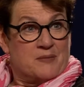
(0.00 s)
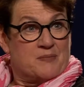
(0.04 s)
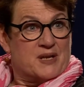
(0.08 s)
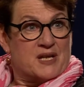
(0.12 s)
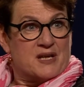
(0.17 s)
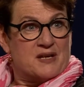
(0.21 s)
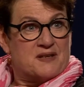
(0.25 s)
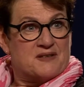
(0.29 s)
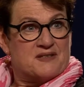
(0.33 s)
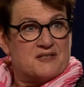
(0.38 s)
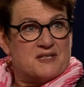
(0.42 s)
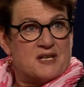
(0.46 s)

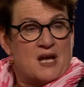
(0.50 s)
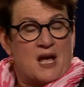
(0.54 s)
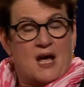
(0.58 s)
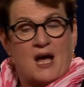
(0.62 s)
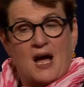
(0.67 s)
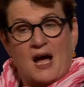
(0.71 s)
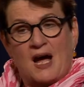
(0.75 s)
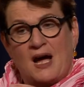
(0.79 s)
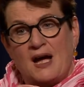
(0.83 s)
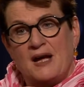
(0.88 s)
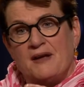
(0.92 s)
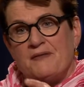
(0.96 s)
because
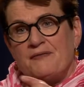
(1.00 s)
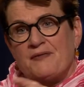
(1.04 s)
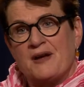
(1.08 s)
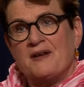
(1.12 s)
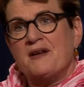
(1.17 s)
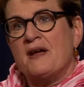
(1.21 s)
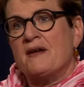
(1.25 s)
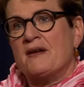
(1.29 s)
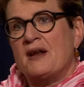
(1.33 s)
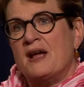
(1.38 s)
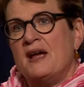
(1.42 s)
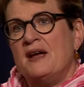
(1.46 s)
I
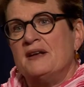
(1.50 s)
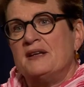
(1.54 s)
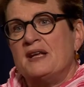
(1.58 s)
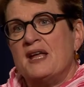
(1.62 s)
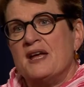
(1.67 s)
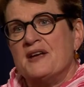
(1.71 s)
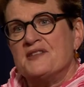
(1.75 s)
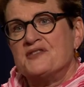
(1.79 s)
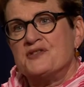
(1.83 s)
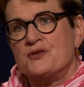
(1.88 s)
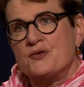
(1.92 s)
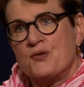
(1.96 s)
found out I had
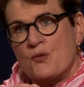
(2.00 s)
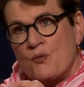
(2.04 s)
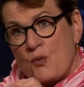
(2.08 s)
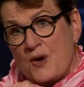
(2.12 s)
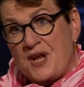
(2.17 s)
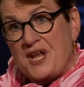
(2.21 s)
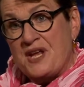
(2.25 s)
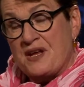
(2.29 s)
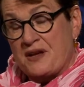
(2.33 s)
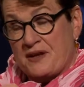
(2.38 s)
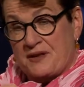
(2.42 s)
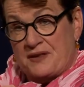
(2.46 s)
cancer the
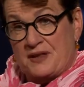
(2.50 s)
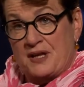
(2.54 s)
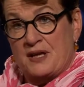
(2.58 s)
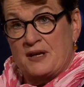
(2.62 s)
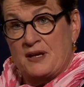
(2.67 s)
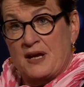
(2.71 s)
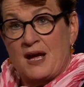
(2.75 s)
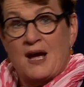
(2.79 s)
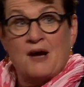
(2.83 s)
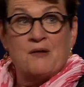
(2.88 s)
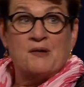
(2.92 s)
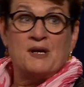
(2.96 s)
week
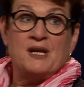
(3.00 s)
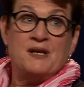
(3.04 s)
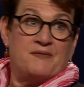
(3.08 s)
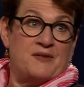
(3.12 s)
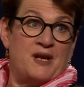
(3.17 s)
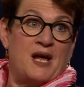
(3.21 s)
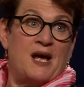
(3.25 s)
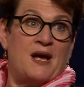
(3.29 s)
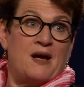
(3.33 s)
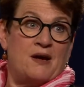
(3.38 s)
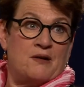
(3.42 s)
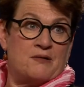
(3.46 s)
that How I Live
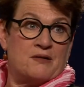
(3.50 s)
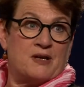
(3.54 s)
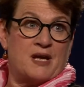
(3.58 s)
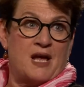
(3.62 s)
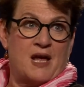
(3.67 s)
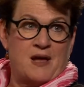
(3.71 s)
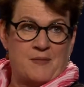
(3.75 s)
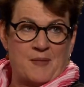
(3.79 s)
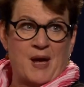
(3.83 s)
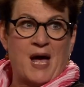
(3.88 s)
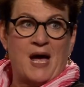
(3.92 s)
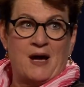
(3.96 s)
Now
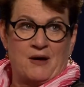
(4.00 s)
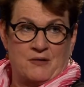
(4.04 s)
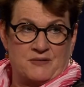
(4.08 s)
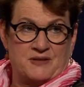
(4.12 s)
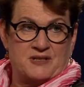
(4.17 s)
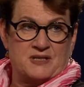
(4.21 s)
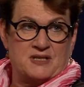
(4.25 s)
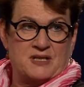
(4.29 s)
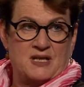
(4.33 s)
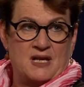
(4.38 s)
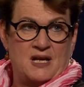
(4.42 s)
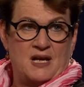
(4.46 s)
came
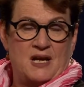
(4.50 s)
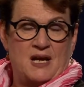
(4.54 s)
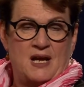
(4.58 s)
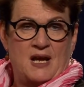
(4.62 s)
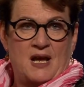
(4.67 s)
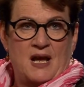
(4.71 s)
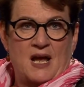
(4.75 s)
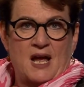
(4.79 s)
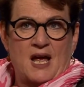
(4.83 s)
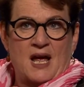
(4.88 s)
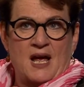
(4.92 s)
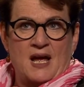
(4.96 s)
out,
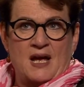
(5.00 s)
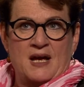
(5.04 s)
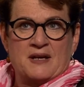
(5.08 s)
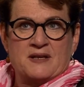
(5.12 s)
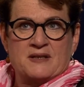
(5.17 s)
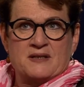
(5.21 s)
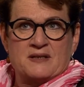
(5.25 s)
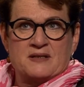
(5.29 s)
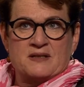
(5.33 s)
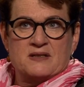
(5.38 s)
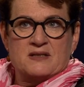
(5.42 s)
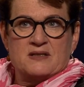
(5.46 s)

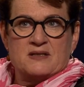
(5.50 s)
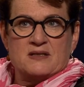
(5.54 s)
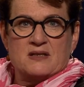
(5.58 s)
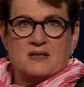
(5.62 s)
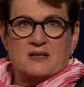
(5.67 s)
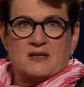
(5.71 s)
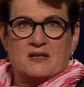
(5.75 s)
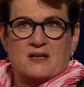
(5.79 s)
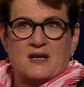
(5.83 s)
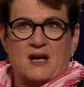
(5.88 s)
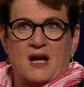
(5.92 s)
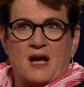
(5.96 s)
and
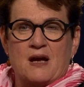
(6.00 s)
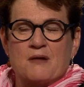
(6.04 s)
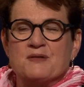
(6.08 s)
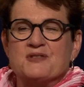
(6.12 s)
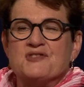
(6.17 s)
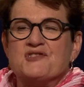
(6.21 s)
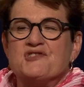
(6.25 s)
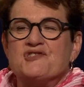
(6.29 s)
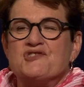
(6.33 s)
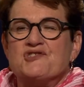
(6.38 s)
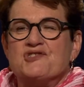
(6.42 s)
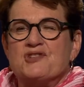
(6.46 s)
I was
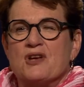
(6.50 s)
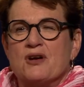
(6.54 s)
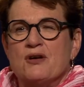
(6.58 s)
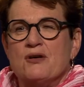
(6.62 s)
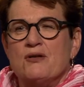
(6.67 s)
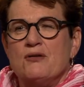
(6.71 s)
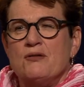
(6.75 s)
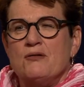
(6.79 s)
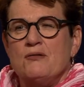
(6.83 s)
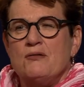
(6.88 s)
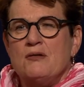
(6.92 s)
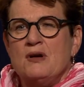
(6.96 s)

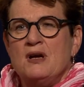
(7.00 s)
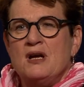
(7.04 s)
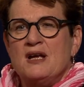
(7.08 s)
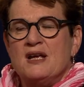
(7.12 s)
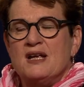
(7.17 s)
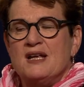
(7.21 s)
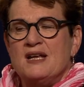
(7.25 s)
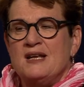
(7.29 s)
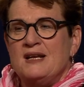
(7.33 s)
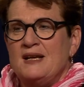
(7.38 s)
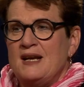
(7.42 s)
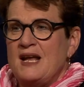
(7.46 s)
so
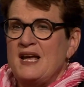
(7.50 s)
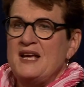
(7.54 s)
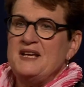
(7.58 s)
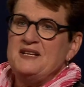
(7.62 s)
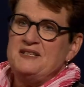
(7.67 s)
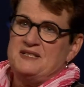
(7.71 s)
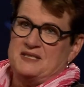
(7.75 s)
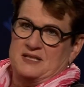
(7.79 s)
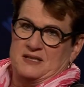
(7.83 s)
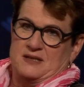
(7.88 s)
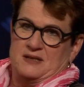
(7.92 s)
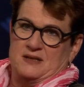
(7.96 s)

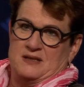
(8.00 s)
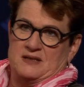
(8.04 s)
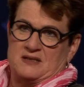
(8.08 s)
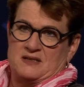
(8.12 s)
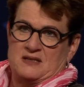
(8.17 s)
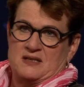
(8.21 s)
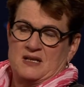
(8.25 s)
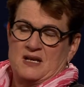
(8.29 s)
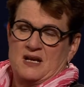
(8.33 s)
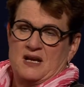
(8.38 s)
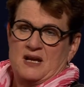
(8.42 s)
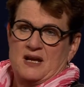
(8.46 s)

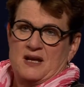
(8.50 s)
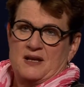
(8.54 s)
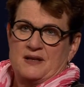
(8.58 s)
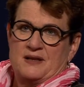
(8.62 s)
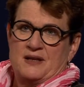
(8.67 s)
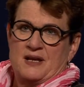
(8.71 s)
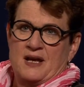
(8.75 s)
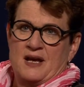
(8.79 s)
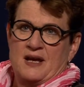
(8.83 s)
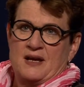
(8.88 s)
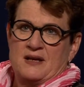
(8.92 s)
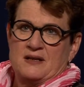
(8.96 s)
elated
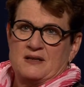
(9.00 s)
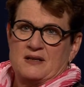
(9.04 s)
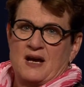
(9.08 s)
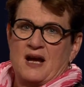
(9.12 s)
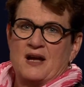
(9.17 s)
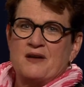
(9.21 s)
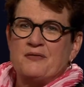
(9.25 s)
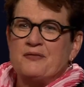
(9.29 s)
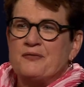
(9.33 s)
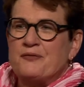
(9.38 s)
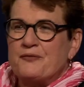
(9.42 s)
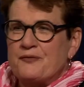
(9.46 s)
that
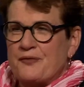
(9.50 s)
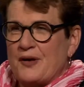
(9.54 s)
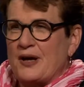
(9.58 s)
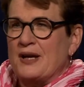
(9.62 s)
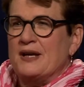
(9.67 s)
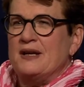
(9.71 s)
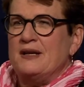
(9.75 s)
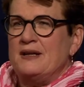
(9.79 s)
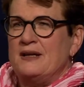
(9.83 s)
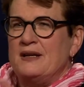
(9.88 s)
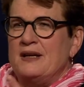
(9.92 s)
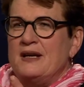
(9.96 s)
I
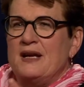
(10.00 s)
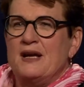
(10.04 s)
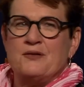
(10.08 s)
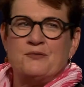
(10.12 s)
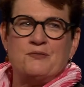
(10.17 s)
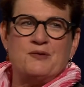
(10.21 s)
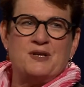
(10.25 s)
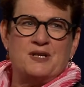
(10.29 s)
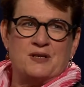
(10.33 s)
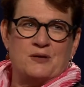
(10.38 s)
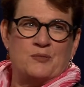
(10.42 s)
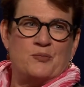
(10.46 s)
finally had
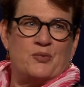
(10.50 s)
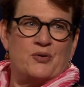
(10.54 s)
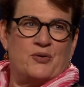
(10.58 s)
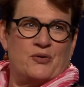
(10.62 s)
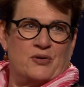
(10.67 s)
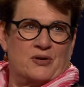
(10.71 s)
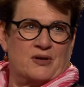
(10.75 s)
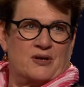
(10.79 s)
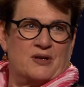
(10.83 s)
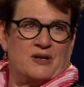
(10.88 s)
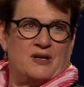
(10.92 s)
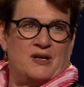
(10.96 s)
written a
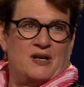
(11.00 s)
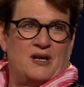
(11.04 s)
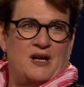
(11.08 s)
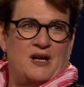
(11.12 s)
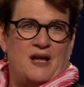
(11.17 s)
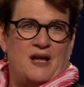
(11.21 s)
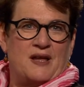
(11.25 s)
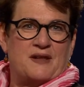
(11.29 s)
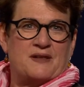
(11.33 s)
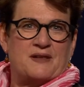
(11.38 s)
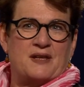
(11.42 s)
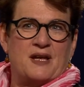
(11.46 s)
book,
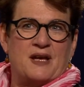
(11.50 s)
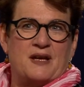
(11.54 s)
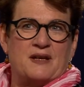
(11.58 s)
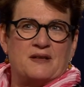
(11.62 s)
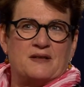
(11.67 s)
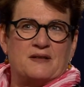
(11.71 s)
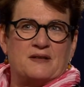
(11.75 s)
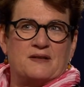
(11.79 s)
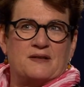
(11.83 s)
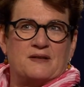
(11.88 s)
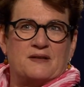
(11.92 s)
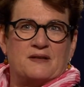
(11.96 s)
that
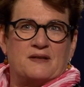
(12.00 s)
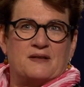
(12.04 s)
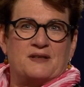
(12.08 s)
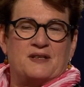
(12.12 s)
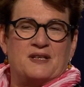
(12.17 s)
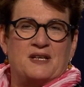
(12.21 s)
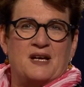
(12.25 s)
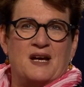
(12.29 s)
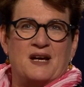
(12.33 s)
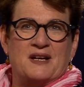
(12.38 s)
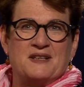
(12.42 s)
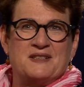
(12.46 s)

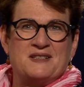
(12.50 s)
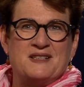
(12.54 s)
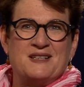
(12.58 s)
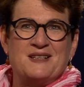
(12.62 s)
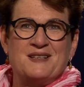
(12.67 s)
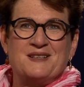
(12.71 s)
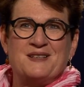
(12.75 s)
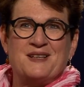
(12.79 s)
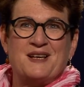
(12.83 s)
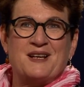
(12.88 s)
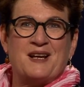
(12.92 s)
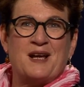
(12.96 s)
the
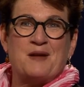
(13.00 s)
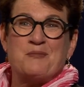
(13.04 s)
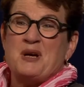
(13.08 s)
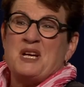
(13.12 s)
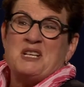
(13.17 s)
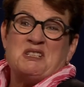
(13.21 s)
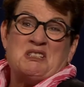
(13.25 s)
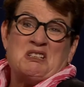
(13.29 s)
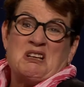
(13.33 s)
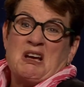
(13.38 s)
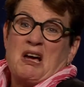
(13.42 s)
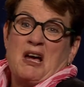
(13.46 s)
idea that I
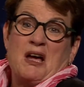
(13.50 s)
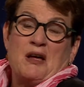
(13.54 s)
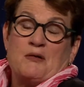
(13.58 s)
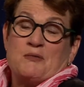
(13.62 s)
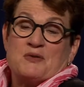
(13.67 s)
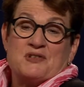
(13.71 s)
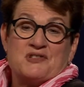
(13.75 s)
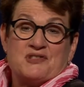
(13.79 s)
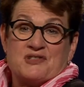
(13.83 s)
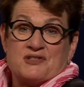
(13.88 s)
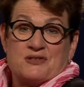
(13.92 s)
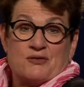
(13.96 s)
might die
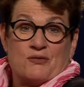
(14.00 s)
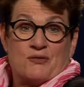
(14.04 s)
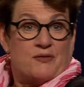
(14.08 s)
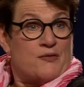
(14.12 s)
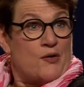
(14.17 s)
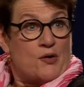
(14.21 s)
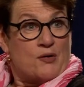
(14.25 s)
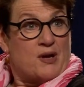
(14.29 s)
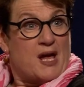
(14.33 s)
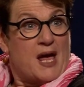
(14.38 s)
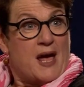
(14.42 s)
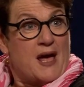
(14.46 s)
was sort of
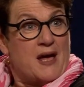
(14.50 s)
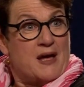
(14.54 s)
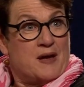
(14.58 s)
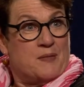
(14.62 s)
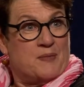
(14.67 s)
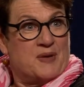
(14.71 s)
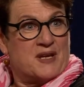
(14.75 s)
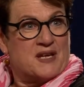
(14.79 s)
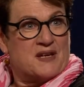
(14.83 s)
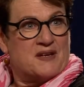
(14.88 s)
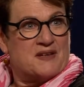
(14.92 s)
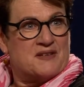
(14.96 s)
okay
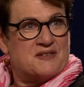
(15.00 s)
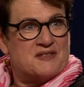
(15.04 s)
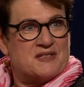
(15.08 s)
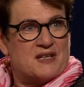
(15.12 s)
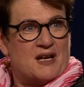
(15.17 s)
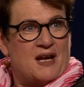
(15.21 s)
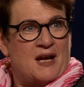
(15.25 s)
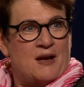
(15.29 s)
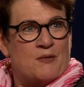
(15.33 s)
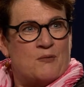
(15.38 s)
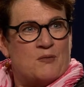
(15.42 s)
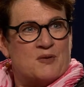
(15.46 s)
because
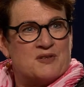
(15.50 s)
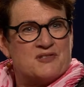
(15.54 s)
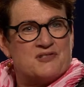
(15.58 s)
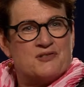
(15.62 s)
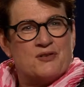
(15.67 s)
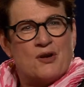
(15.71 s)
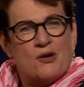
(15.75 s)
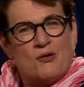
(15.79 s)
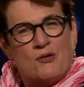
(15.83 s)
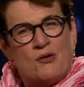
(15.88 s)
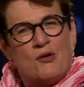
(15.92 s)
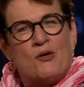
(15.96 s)
I was
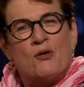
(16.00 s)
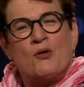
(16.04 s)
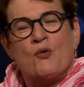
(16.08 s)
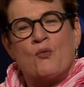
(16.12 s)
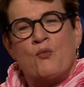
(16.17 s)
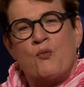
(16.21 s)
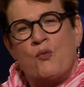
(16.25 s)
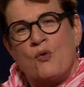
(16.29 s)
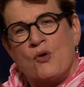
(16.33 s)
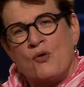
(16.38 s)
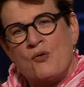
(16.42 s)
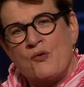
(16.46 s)
no longer
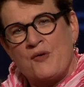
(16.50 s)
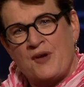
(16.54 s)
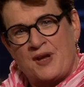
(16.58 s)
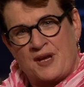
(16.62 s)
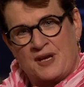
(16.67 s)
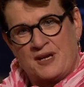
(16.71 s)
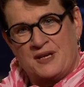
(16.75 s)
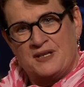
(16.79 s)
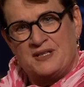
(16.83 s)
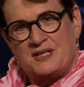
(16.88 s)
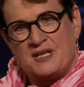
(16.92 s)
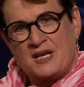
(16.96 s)

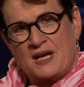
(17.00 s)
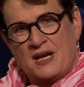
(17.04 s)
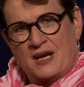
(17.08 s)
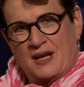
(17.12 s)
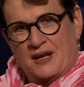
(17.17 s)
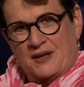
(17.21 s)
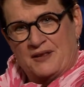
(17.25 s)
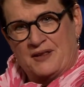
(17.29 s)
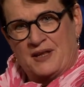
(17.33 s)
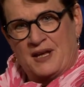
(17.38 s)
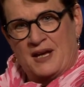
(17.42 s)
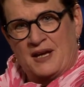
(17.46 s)
worried
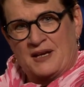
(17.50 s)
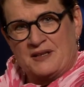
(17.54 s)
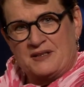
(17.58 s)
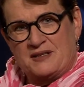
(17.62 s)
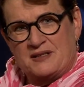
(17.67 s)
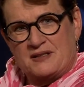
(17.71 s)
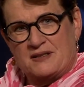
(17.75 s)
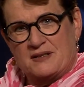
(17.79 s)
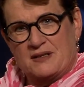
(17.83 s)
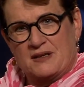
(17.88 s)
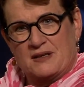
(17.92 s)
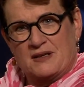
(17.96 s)

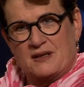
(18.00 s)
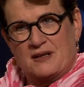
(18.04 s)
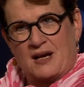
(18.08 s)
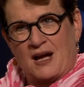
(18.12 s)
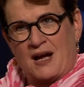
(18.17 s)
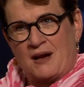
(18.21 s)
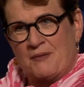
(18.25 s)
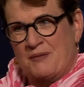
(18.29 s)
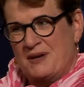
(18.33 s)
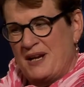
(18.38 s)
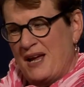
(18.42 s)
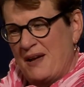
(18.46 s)
that
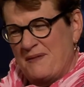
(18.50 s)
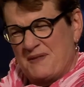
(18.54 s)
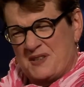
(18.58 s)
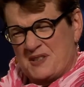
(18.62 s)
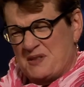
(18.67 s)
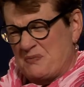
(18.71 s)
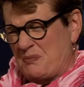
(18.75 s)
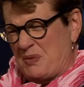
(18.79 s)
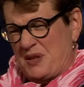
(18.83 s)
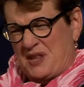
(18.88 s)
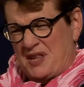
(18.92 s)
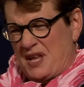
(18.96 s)
I would have this
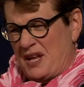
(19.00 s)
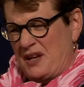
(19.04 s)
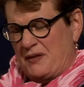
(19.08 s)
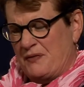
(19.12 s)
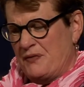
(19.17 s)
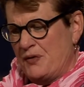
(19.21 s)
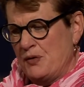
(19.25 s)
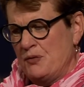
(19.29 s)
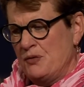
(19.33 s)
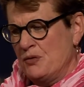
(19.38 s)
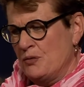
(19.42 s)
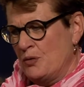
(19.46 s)
pathetic
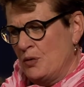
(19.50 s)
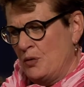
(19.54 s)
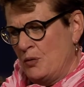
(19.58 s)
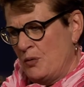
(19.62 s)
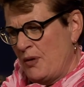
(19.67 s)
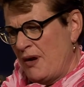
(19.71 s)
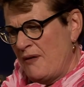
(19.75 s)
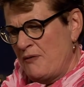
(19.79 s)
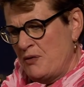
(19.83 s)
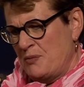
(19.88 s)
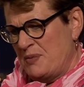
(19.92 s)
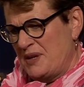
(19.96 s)
funeral
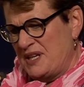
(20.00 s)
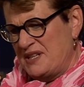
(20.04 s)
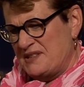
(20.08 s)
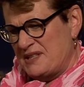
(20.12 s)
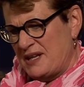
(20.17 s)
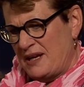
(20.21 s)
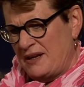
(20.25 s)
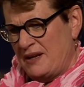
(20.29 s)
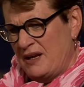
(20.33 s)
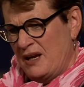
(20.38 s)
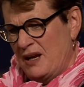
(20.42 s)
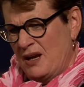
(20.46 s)
where everybody
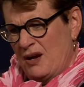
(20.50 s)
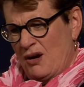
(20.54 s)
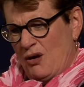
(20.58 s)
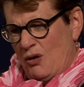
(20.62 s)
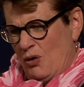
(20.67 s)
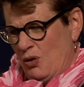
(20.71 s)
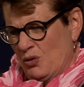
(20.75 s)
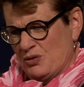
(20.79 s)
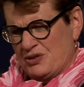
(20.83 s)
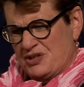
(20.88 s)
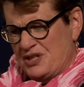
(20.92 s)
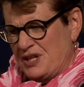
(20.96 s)
said
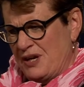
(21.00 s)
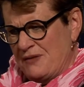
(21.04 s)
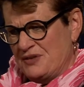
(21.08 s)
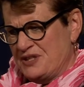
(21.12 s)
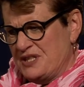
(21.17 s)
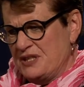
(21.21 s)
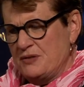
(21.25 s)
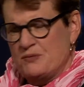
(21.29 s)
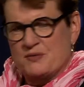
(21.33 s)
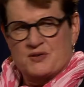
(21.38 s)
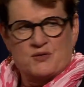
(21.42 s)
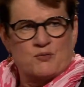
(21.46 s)
all she ever
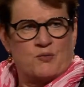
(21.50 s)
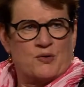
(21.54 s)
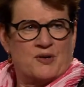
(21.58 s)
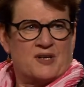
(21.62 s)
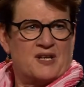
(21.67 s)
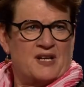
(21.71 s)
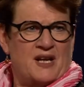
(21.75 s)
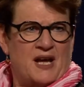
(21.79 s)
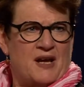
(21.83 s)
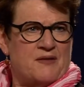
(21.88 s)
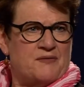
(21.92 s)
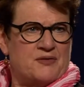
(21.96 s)
did was work
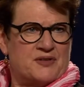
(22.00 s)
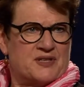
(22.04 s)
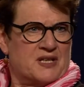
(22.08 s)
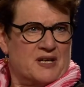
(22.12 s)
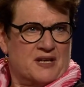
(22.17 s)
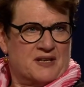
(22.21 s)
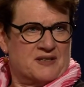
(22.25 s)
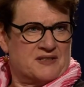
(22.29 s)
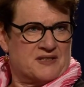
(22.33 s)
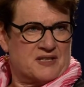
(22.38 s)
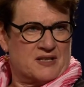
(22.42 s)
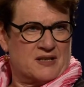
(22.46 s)
in
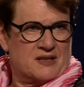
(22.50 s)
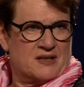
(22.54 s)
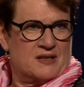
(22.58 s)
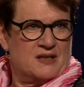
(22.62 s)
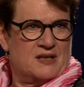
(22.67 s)
advertising.